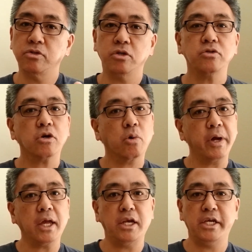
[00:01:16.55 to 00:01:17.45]
Those are
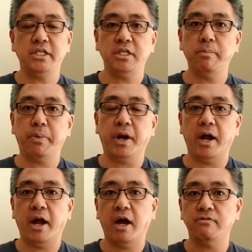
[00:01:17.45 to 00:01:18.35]
quick and easy, but I
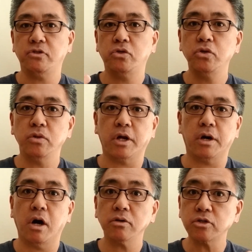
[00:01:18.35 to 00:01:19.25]
have two that
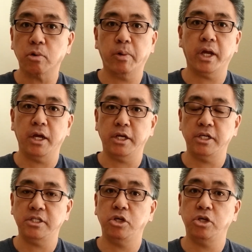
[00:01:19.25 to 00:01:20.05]
are also quick and easy.